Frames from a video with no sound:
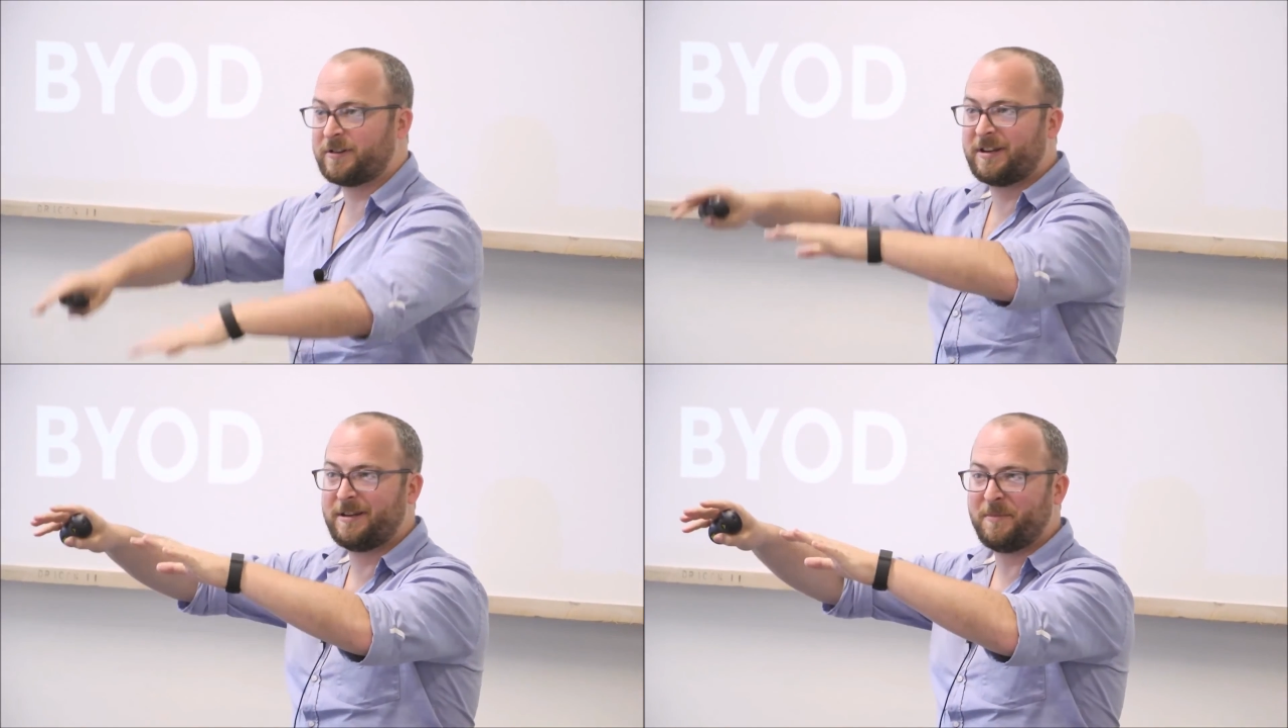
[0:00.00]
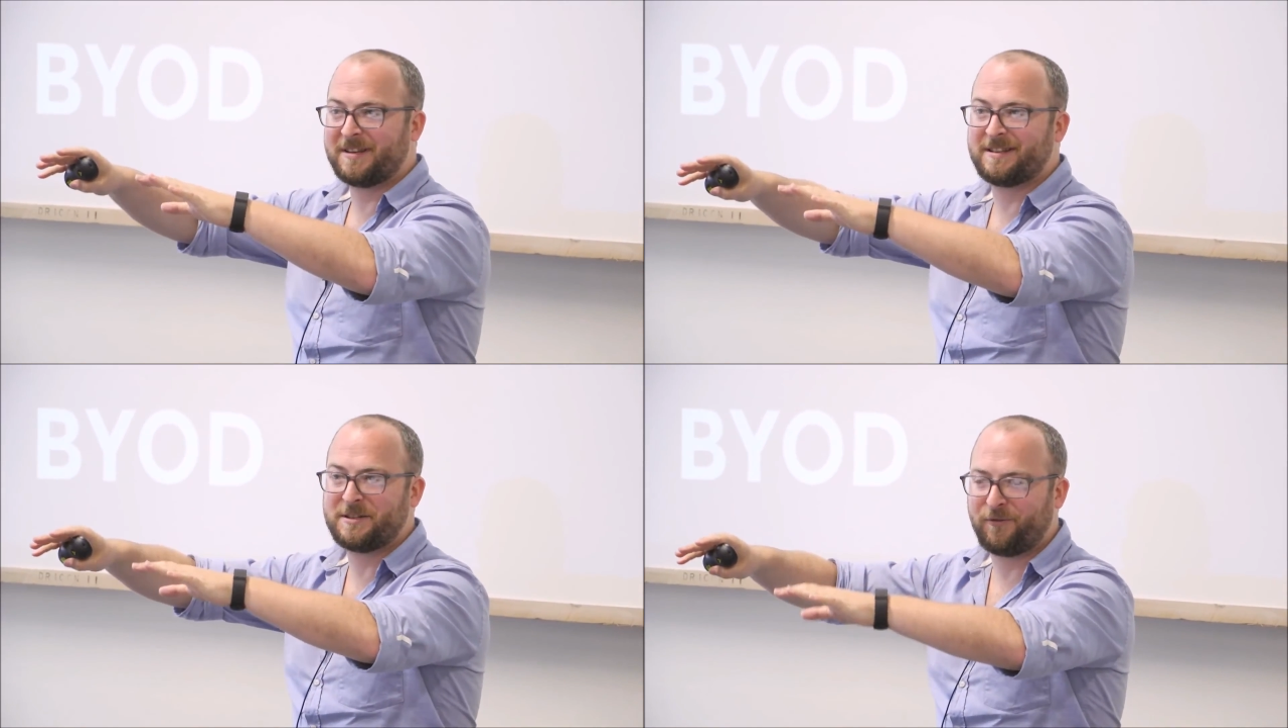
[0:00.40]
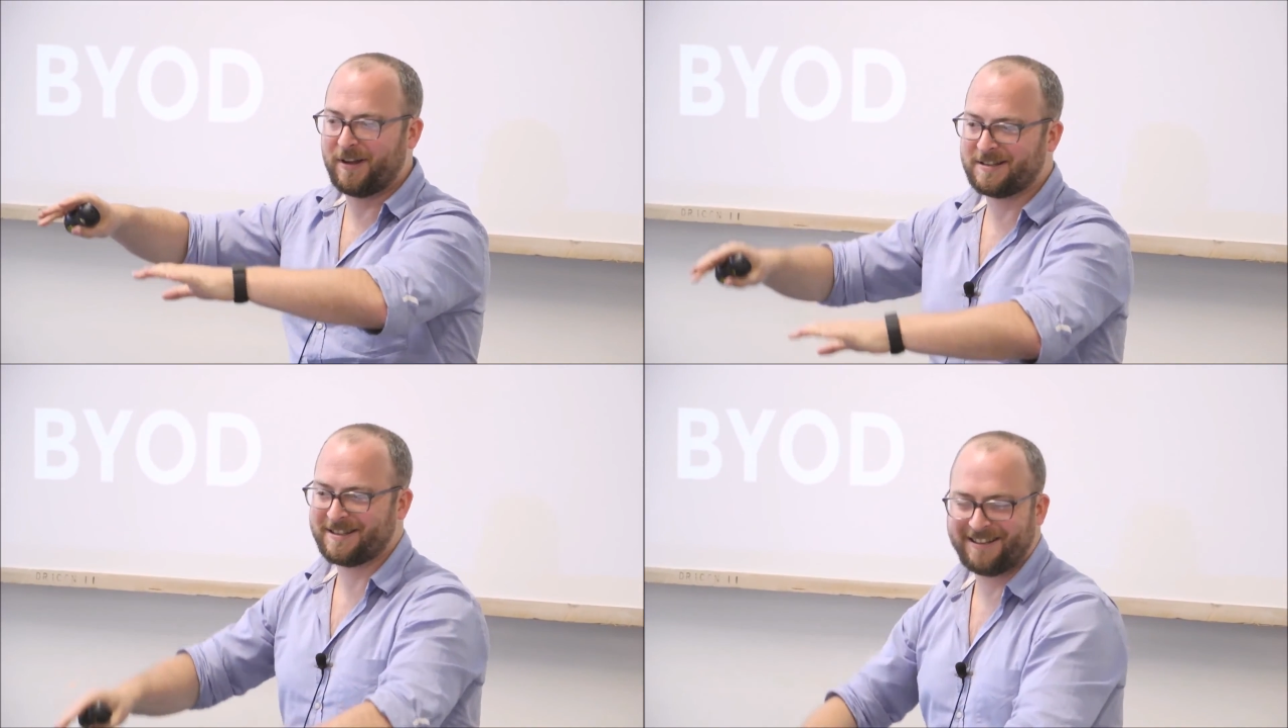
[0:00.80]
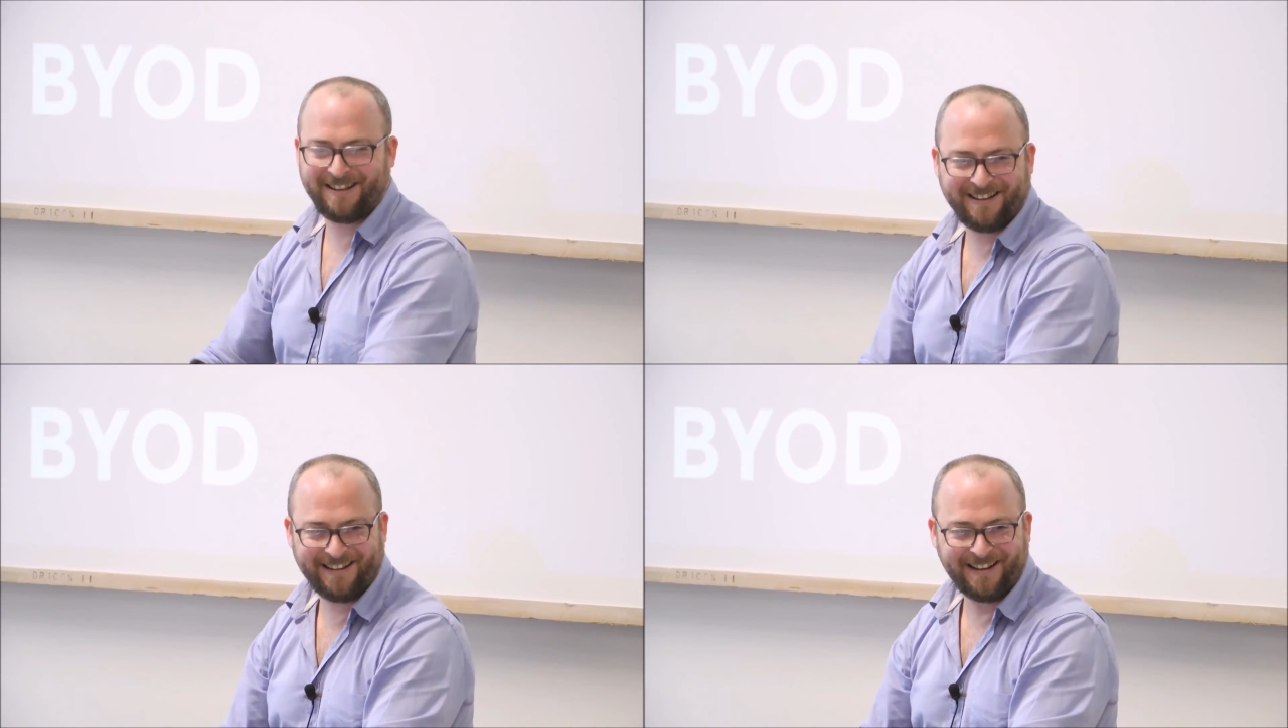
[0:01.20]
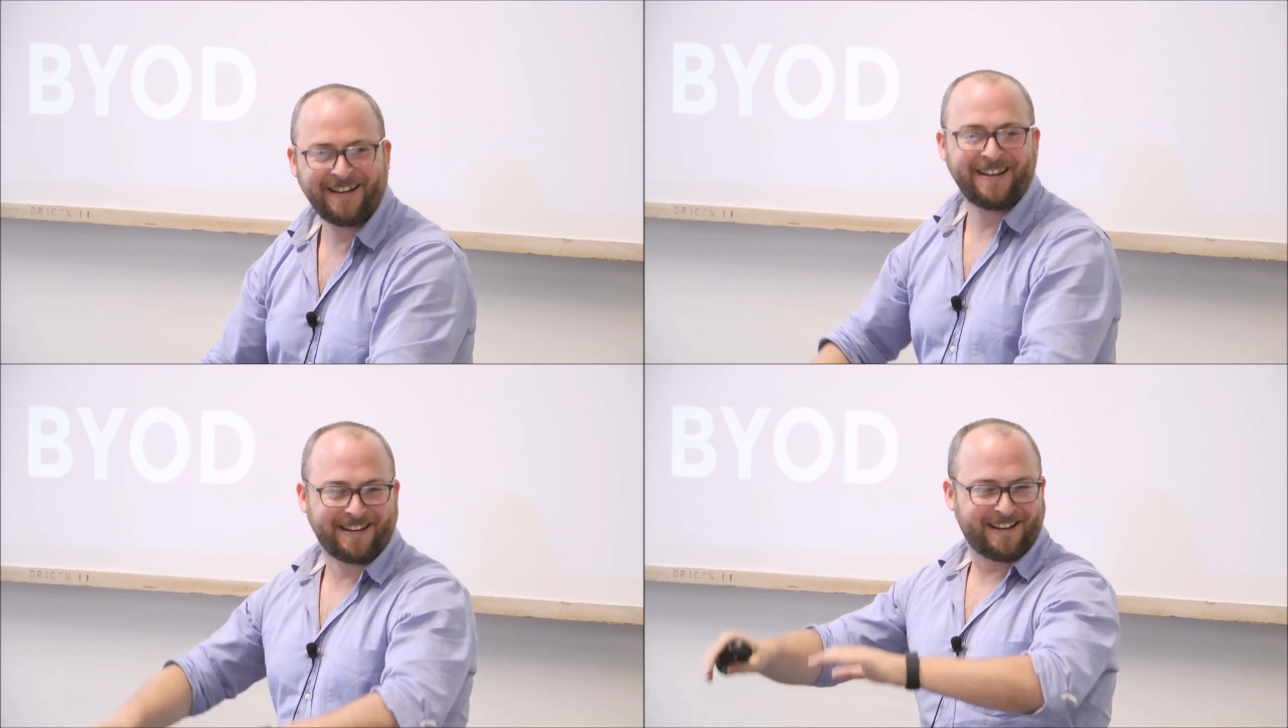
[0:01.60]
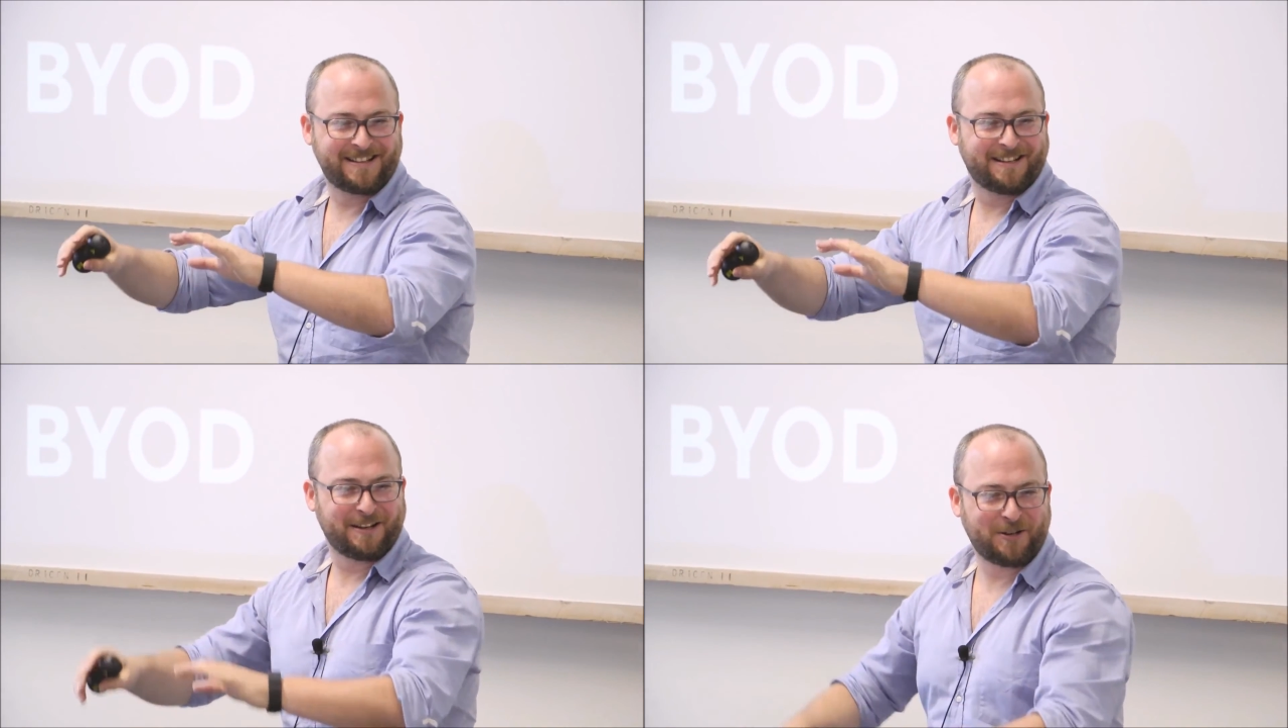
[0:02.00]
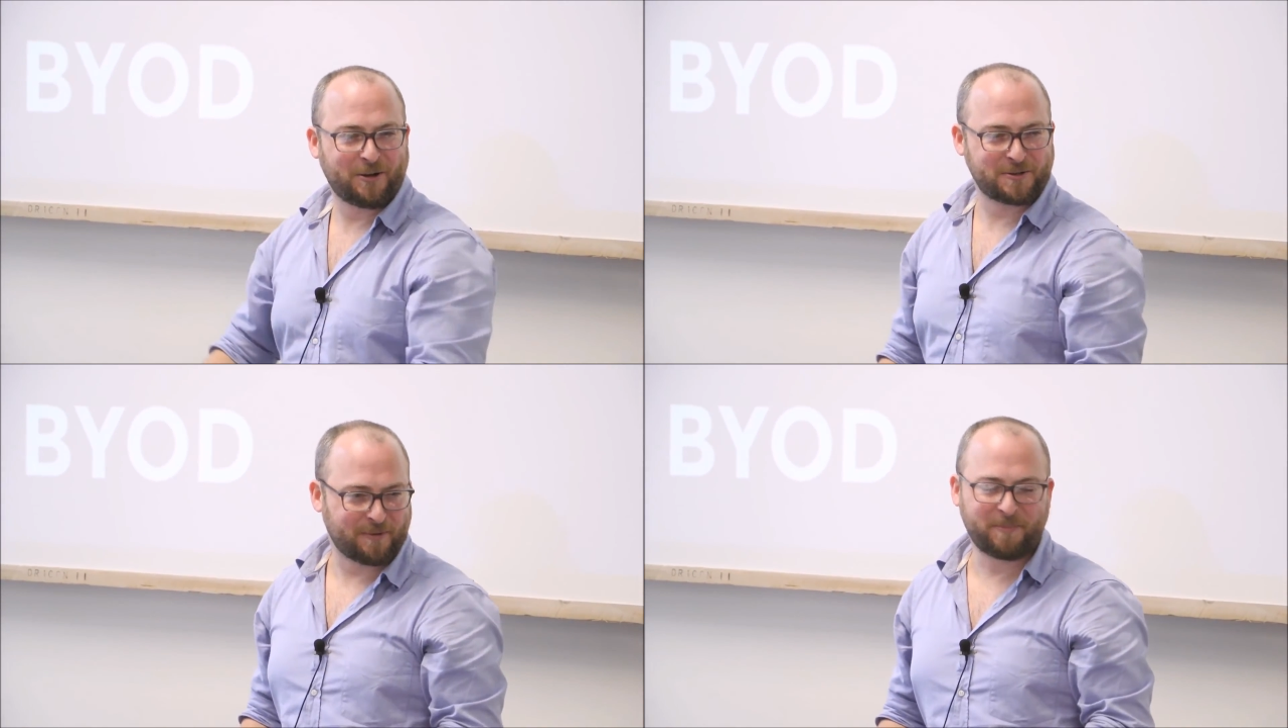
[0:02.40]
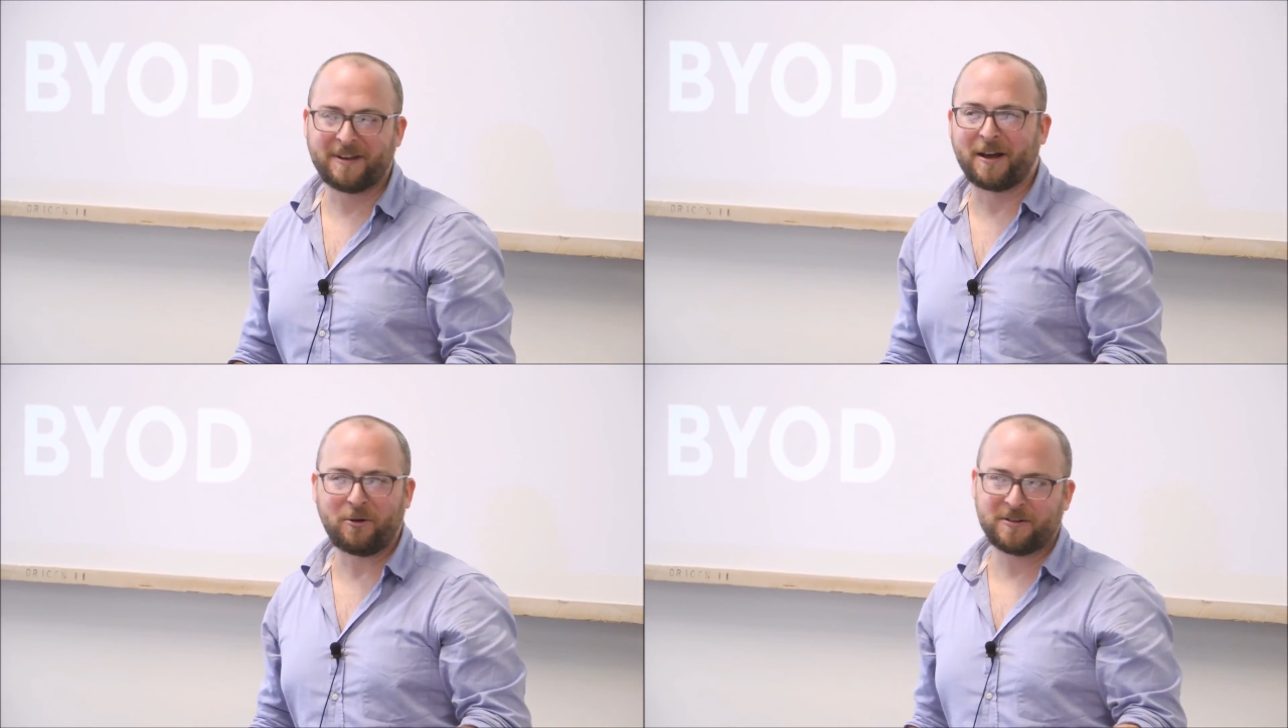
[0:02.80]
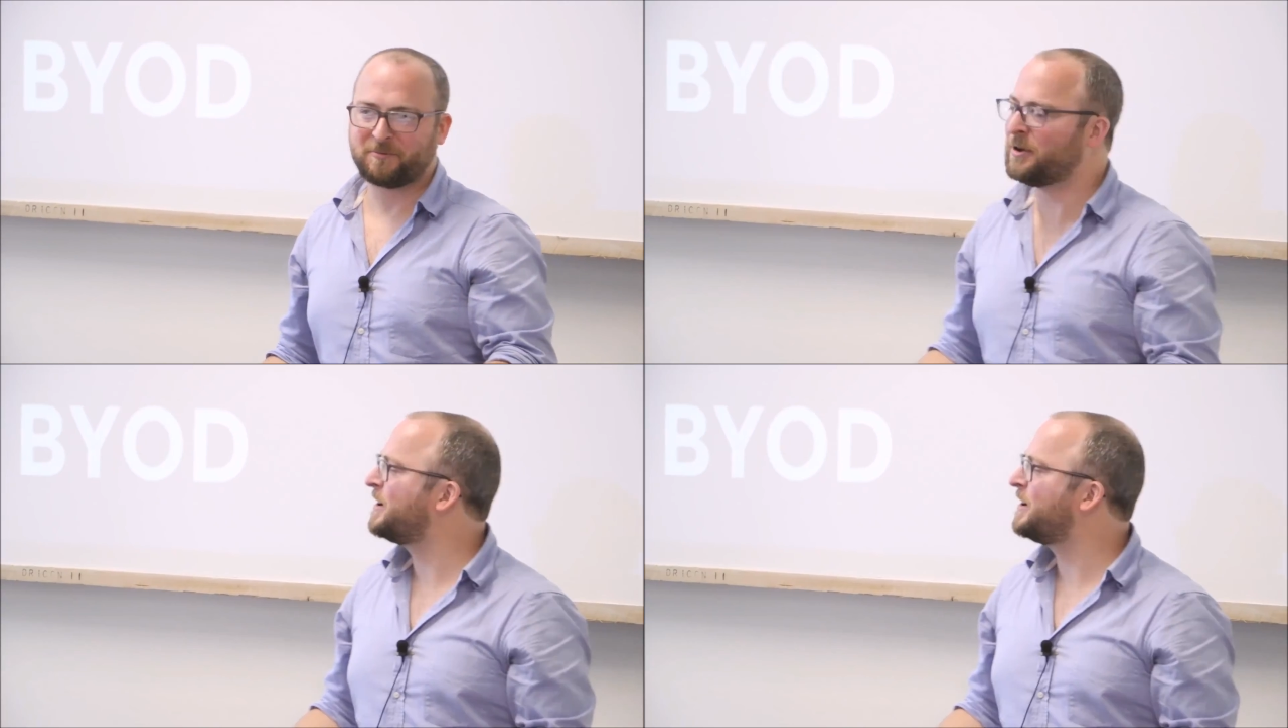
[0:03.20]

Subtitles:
team has this fancy desk that goes up and down. It's